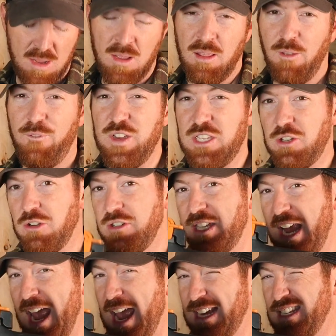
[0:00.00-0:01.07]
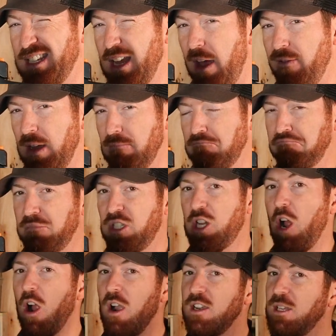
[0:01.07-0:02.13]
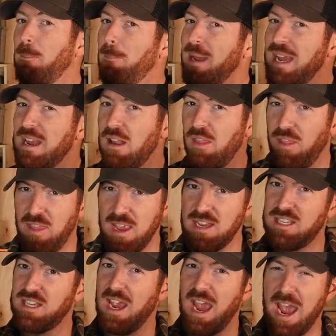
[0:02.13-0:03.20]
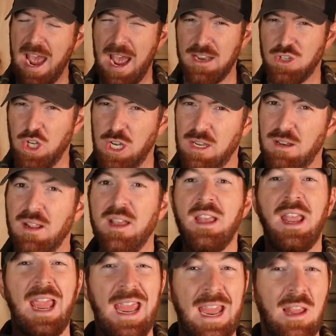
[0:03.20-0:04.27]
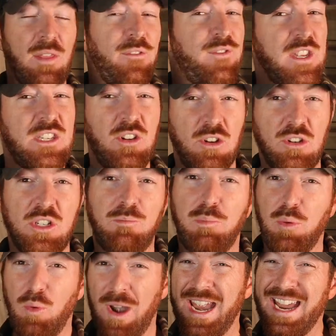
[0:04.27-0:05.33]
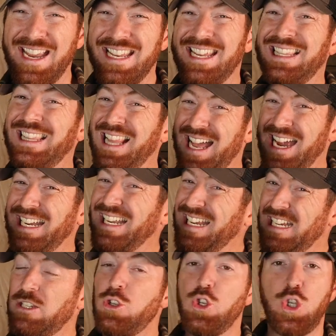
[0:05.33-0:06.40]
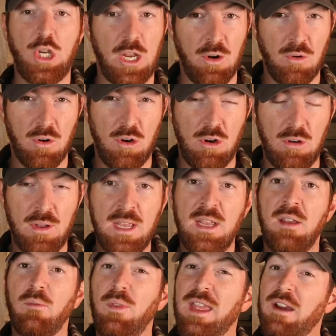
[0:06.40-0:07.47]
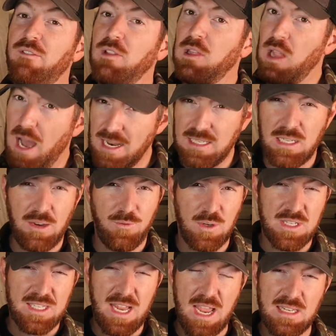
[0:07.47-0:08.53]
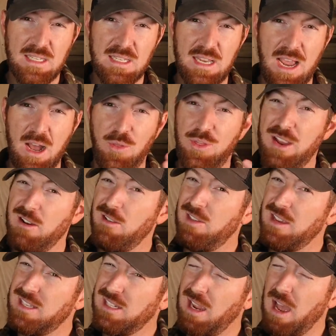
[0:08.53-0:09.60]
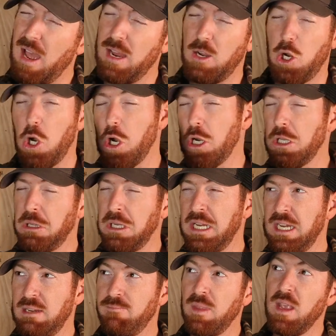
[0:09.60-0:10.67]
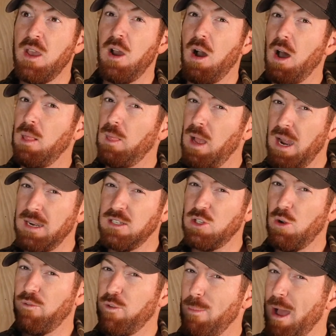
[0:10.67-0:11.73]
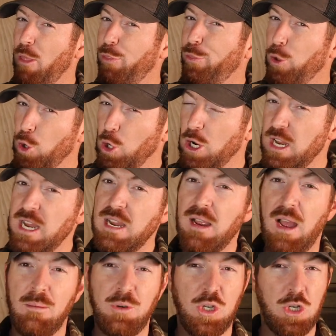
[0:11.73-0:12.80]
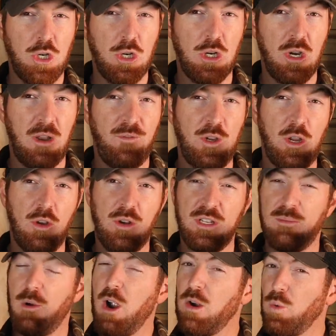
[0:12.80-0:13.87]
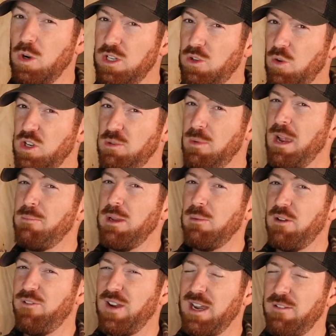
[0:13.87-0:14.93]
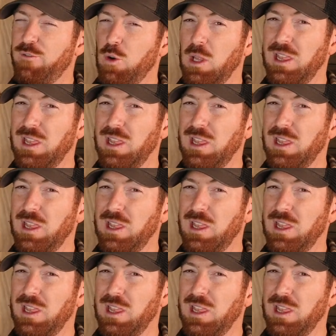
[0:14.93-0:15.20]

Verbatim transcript: The Fiskars X7. It's hard to beat this hatchet and the Fiskars brand and line in general. They have lots of different sizes out there. This guy currently online is going for about 30. I'm sure if you go to some hardware stores, you might be able to find it for